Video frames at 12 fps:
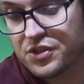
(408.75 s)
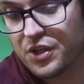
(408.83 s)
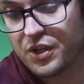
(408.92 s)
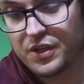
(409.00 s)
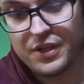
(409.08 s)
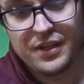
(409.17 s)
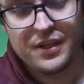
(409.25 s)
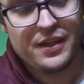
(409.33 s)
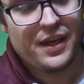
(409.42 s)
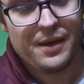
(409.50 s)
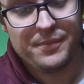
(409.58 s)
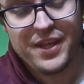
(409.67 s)
So,
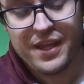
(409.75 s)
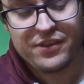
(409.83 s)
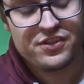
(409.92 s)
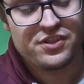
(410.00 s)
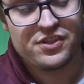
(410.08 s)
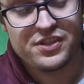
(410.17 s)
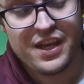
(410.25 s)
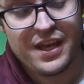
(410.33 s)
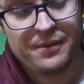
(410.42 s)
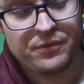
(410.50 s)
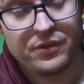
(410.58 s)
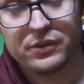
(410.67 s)
um, but yeah, this is
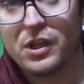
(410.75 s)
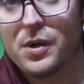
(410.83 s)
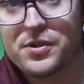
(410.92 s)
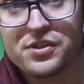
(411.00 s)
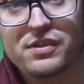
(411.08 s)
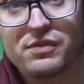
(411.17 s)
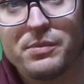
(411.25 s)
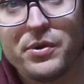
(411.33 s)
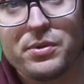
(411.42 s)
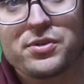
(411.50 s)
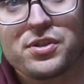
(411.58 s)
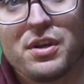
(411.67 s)
uh, the lowest of the
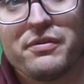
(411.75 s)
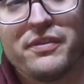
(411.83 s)
mule so